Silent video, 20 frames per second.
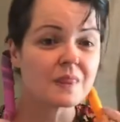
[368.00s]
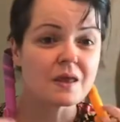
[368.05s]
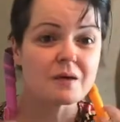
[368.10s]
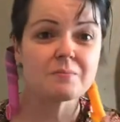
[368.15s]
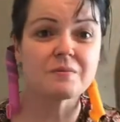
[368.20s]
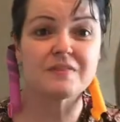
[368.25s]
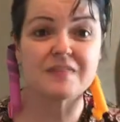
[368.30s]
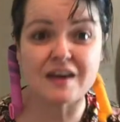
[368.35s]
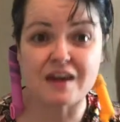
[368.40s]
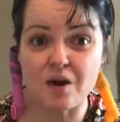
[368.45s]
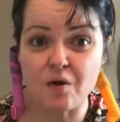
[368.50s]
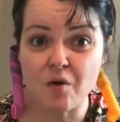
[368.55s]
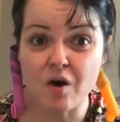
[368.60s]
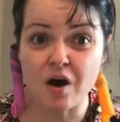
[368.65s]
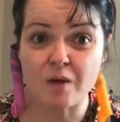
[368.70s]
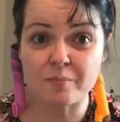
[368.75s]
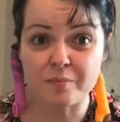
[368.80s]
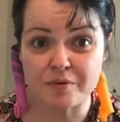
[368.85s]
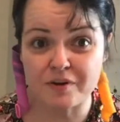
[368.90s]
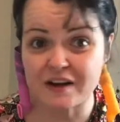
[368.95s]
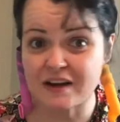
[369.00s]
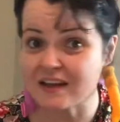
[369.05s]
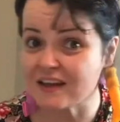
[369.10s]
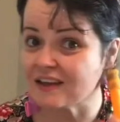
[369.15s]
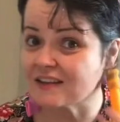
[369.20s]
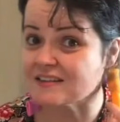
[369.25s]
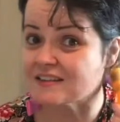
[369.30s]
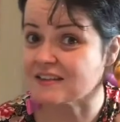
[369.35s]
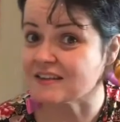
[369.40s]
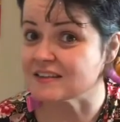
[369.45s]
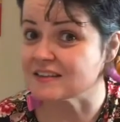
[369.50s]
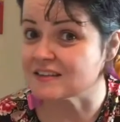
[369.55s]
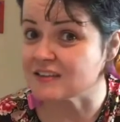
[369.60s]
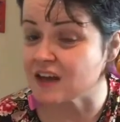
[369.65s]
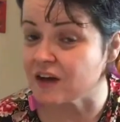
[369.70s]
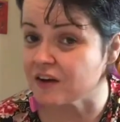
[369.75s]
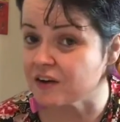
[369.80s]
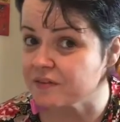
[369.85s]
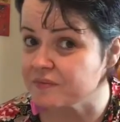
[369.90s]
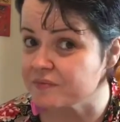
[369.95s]
But they go on pretty easy,
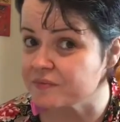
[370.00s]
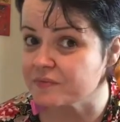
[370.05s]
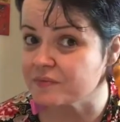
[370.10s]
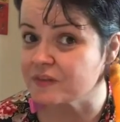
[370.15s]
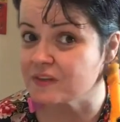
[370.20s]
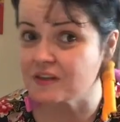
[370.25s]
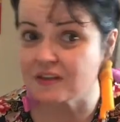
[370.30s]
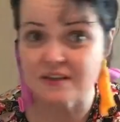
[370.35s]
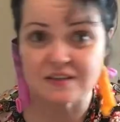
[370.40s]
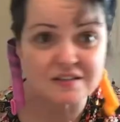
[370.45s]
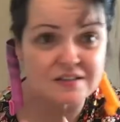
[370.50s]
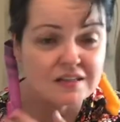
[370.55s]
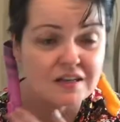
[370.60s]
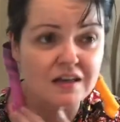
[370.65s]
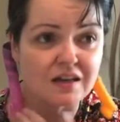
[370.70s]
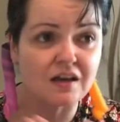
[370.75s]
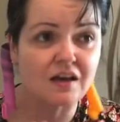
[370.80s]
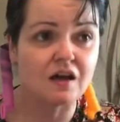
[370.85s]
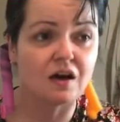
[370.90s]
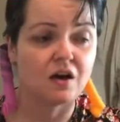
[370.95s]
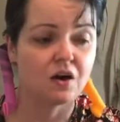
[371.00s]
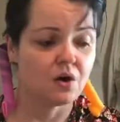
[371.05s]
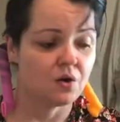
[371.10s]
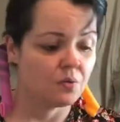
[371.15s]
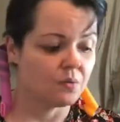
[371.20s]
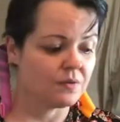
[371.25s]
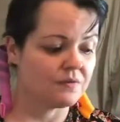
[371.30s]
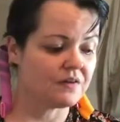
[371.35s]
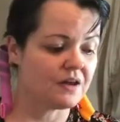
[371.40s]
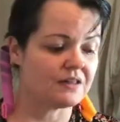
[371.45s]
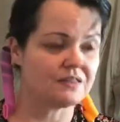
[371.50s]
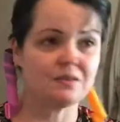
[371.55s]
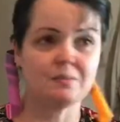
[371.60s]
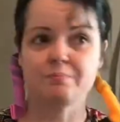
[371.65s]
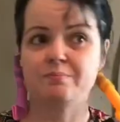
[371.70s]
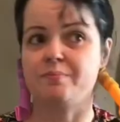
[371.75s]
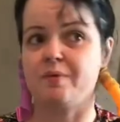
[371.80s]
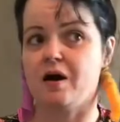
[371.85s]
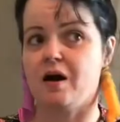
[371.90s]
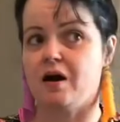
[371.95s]
so you can see we've got the
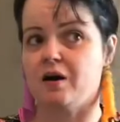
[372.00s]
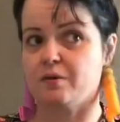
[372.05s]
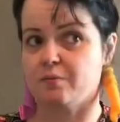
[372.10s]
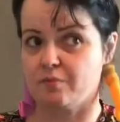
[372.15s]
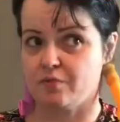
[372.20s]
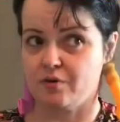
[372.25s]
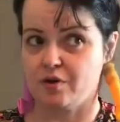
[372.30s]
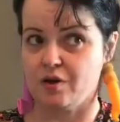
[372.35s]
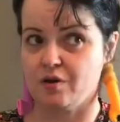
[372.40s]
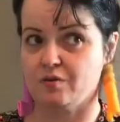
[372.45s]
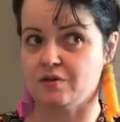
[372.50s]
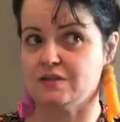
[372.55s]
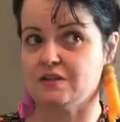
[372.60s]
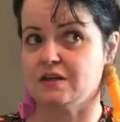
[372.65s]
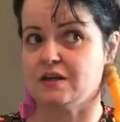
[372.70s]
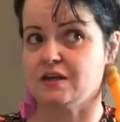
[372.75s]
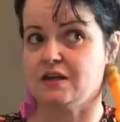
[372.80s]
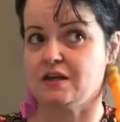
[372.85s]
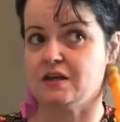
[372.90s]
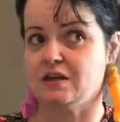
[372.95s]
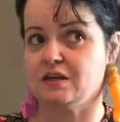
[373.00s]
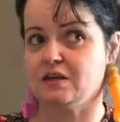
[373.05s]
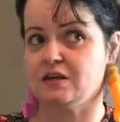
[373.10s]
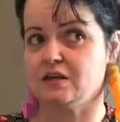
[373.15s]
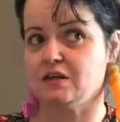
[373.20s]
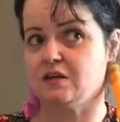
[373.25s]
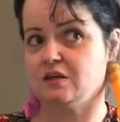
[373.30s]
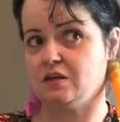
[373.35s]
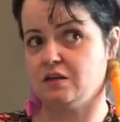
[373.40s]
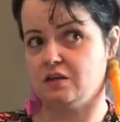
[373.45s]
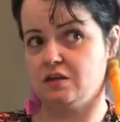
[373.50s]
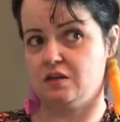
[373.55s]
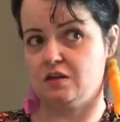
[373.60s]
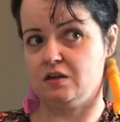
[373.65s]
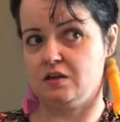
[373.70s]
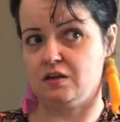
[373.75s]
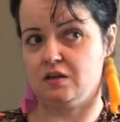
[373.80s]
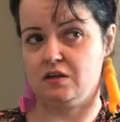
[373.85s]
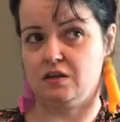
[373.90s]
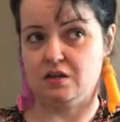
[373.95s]
bottom row done.
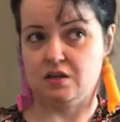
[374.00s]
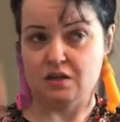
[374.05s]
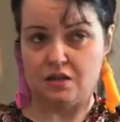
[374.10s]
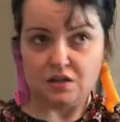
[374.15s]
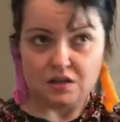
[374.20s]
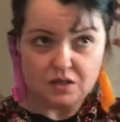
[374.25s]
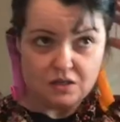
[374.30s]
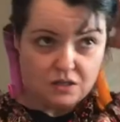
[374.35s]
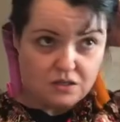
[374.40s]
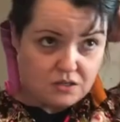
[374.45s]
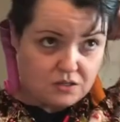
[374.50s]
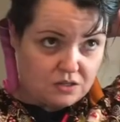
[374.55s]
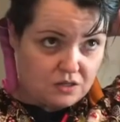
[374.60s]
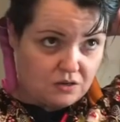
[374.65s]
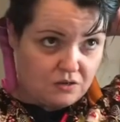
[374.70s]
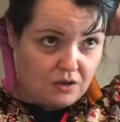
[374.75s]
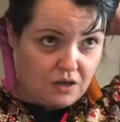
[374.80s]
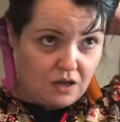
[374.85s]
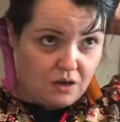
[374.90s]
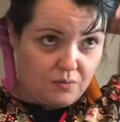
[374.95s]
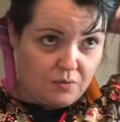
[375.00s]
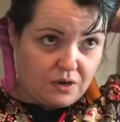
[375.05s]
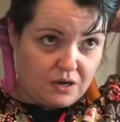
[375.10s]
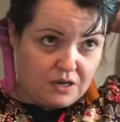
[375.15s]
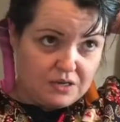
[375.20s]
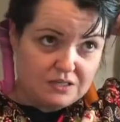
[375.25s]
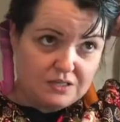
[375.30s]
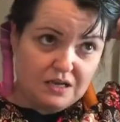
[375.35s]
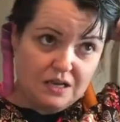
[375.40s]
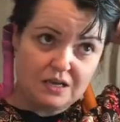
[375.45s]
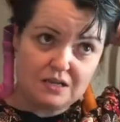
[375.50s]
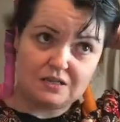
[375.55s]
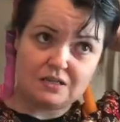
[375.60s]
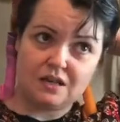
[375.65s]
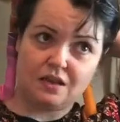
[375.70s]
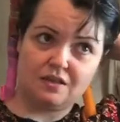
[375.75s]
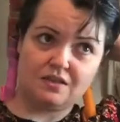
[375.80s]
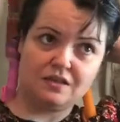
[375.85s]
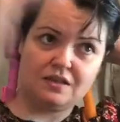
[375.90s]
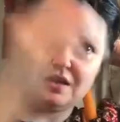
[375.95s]
So now we're going to take
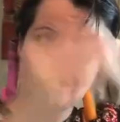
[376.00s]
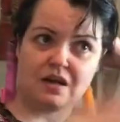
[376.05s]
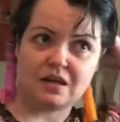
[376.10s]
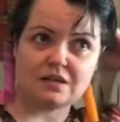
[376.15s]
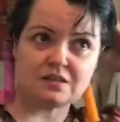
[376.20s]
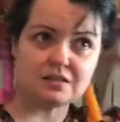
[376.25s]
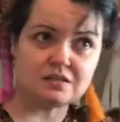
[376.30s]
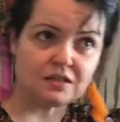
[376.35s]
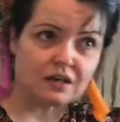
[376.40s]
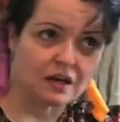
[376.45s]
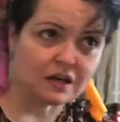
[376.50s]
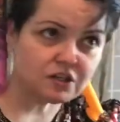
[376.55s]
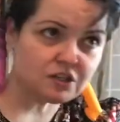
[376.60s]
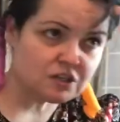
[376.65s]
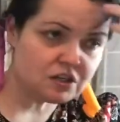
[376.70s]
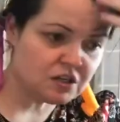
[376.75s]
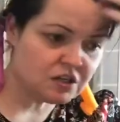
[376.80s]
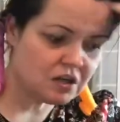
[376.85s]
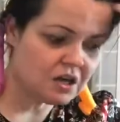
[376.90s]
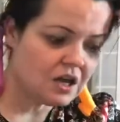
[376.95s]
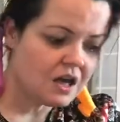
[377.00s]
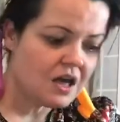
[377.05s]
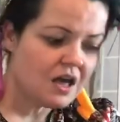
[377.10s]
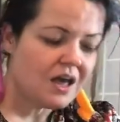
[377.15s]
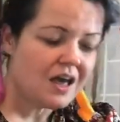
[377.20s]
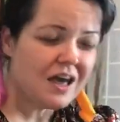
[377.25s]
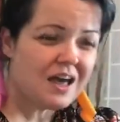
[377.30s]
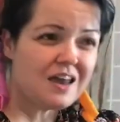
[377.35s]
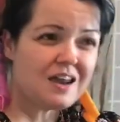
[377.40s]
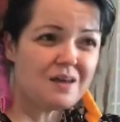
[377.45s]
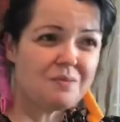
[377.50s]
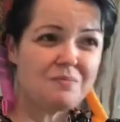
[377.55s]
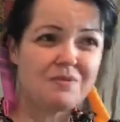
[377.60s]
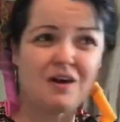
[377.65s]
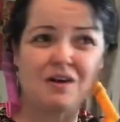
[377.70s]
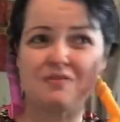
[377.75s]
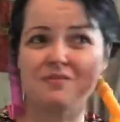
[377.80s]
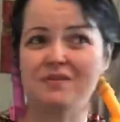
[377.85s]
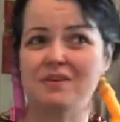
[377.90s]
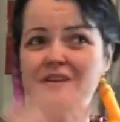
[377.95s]
down the next section, and I'm
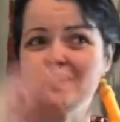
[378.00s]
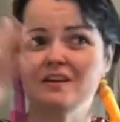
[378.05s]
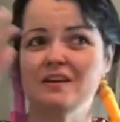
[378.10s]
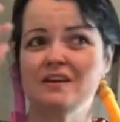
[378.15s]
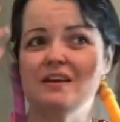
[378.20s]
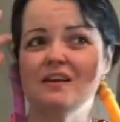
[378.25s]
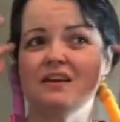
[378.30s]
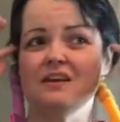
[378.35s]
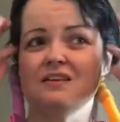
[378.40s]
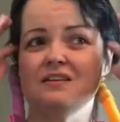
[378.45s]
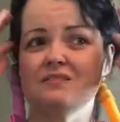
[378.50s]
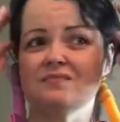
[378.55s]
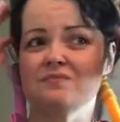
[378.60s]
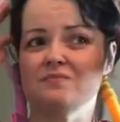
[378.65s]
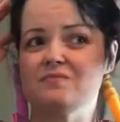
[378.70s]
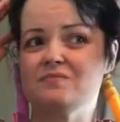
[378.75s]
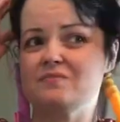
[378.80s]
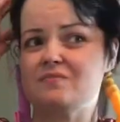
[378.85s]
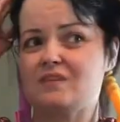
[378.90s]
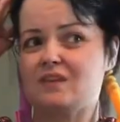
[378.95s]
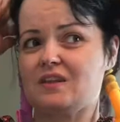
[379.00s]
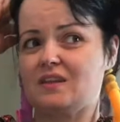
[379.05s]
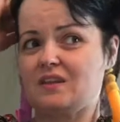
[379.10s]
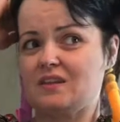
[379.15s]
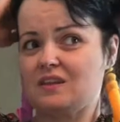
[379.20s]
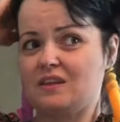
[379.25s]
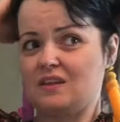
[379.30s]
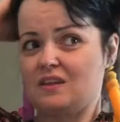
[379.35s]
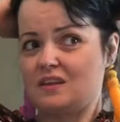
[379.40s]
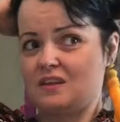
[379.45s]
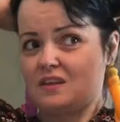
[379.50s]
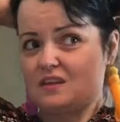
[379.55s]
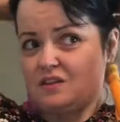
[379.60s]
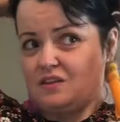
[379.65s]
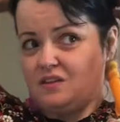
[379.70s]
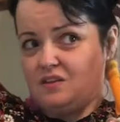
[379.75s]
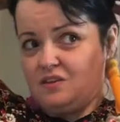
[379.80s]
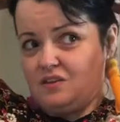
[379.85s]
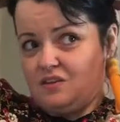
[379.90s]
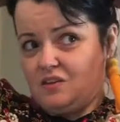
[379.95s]
not really
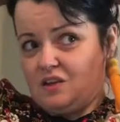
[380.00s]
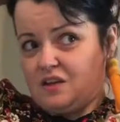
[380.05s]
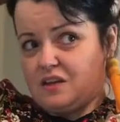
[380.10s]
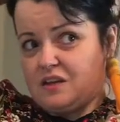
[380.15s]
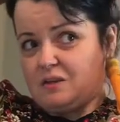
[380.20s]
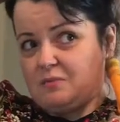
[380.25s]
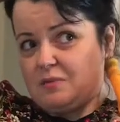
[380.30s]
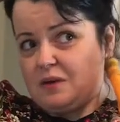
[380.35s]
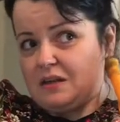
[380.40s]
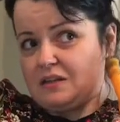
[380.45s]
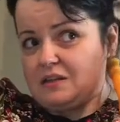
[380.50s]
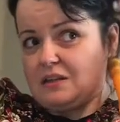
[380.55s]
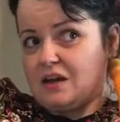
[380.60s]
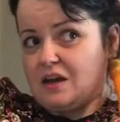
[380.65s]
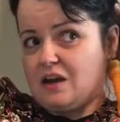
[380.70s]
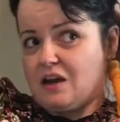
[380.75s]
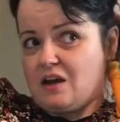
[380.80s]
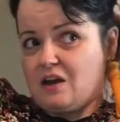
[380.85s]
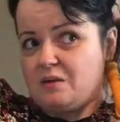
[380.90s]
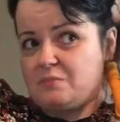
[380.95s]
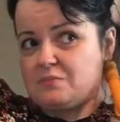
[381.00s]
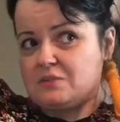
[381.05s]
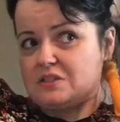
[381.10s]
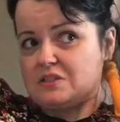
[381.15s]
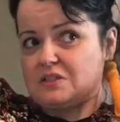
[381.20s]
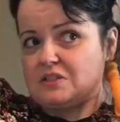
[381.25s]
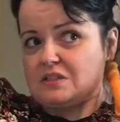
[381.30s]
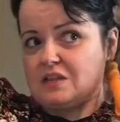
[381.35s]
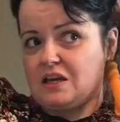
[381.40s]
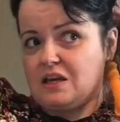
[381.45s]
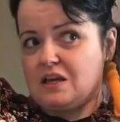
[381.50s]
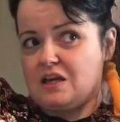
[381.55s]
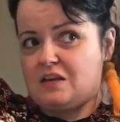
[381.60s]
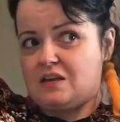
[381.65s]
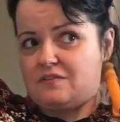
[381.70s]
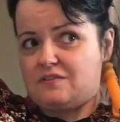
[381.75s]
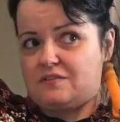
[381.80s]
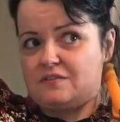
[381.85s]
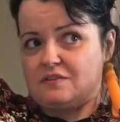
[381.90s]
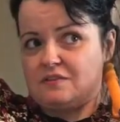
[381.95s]
looking back there, I'm just kind
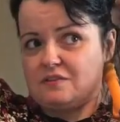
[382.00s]
of